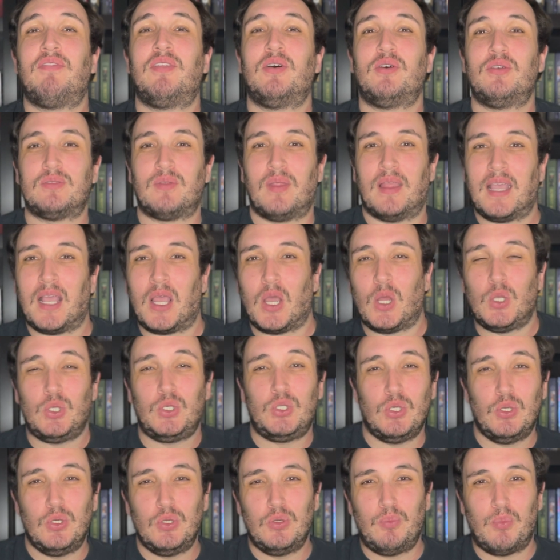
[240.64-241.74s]
those like
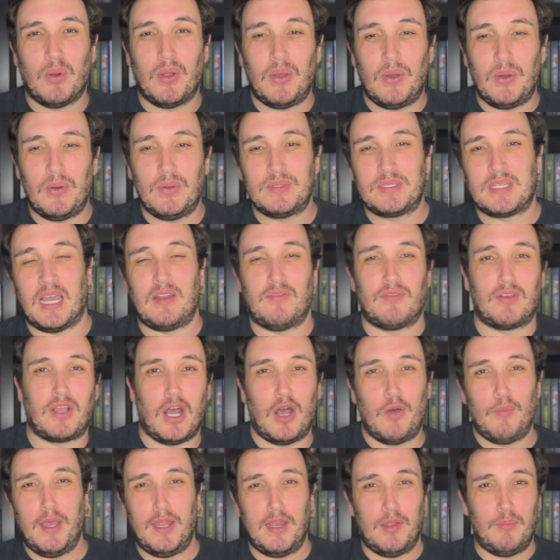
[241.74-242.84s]
dude bros kind of
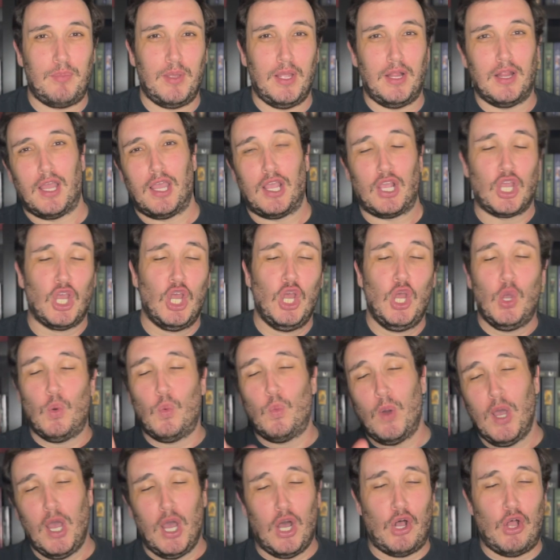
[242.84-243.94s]
come in and be like,
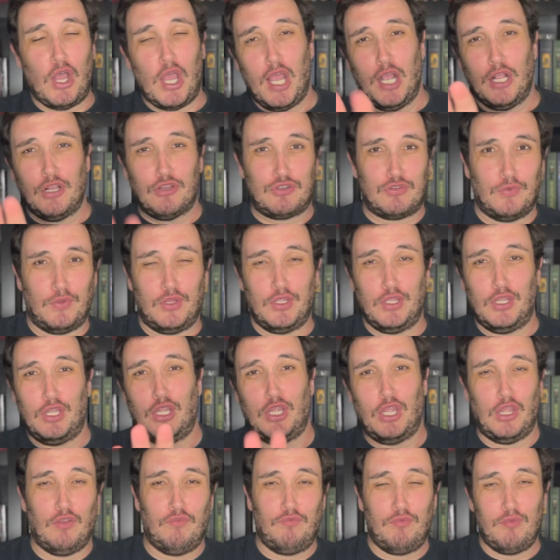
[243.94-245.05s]
well, actually,
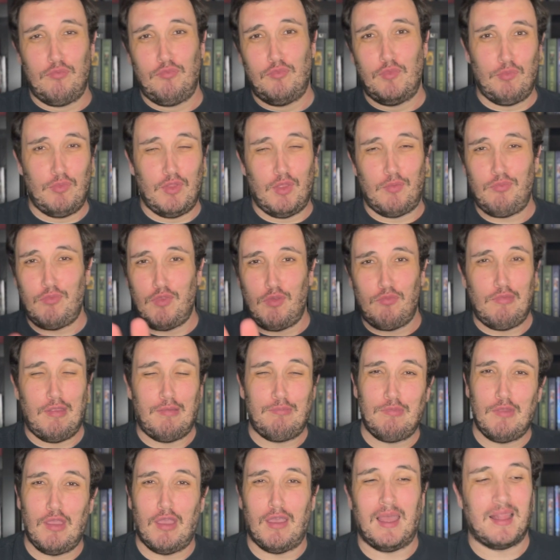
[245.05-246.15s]
if
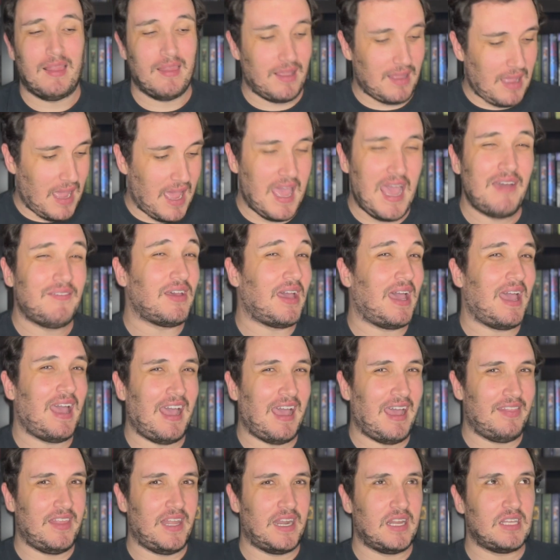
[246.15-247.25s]
and like, I haven't
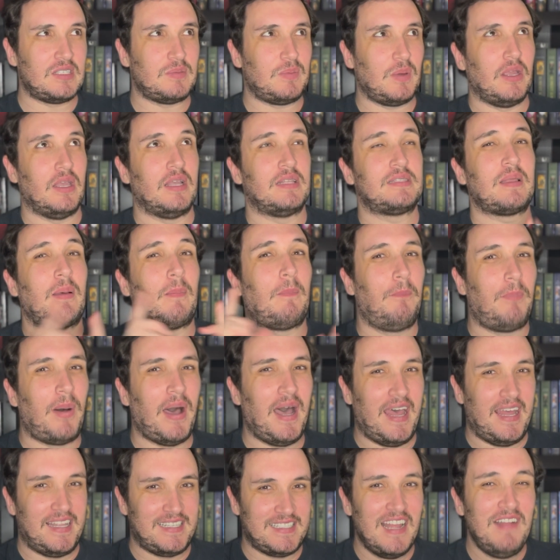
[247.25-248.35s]
had that experience,
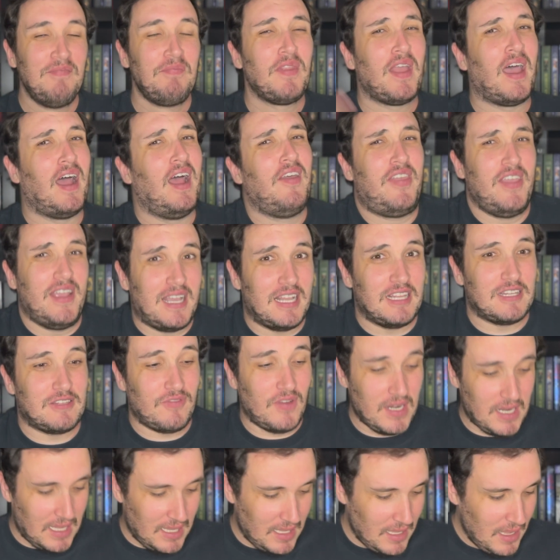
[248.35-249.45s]
but I think it's
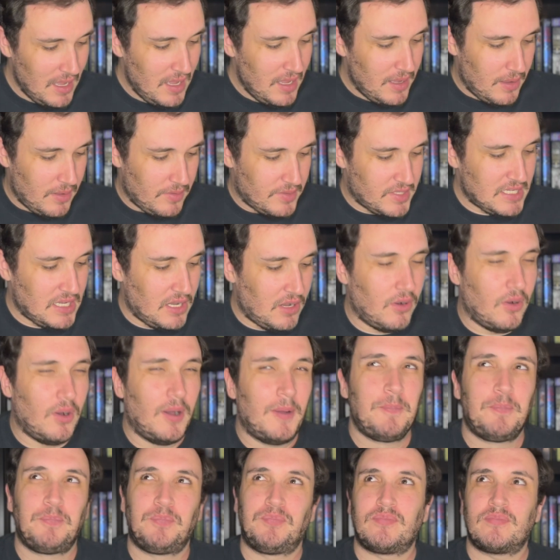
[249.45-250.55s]
funny. So
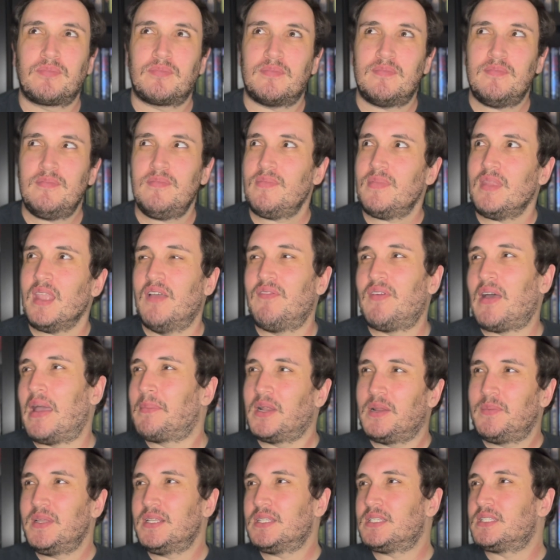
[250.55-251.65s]
if I'm
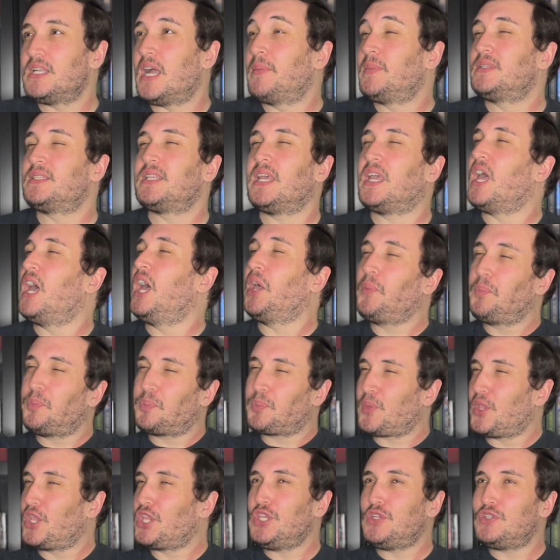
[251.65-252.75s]
gonna be a snob and say, oh,
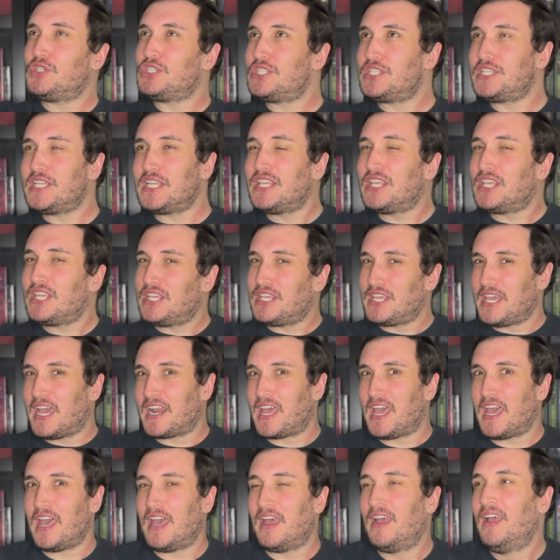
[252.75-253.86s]
we just didn't get
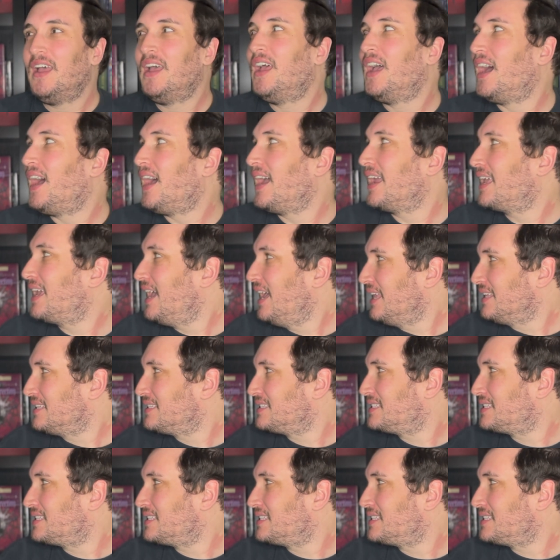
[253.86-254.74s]
it, I guess,